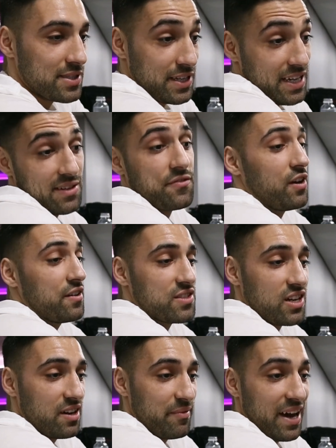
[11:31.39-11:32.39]
The
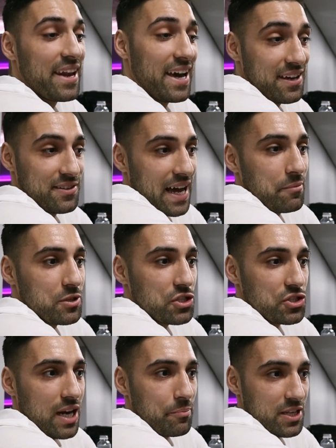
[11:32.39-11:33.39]
five-time
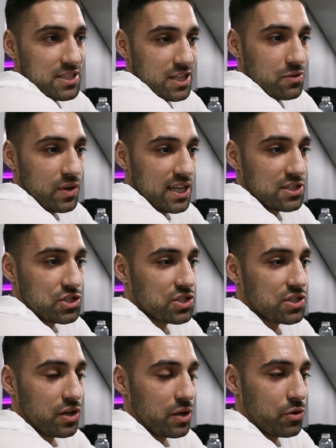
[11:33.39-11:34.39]
amateur champion Dean Welch,
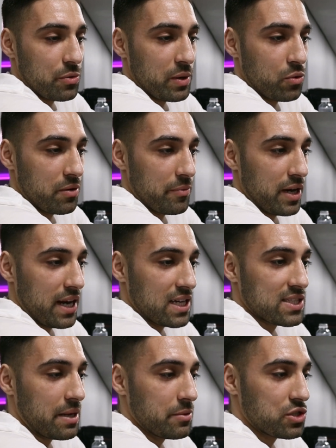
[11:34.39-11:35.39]
sure, he would have been one of my
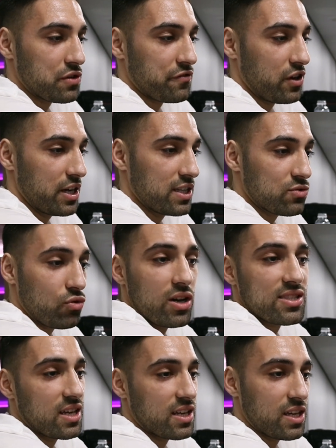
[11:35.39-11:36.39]
last amateur fights.
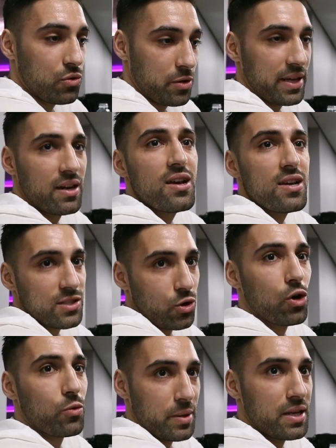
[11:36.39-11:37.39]
Ross Hickey would have been.
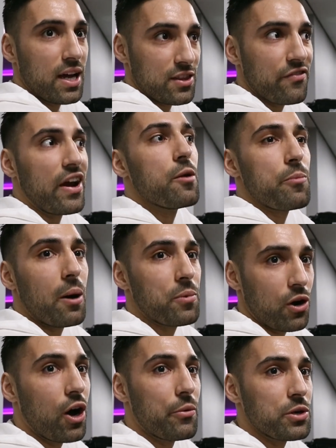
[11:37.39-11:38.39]
So all of them like the very
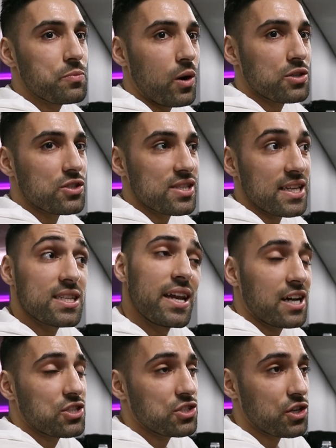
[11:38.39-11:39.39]
popular Irish boxers that
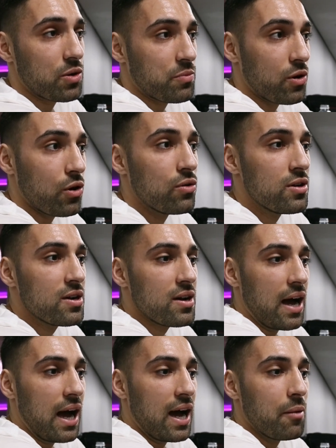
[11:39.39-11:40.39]
didn't actually turn pro,
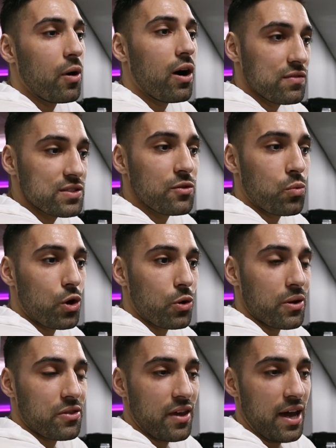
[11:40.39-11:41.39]
but obviously I'd
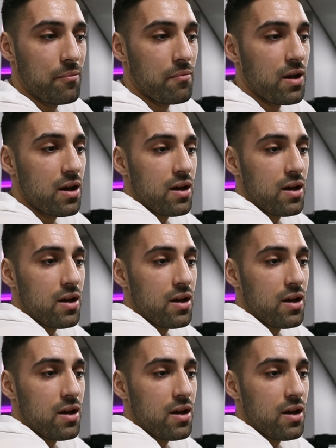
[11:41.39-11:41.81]
work with them.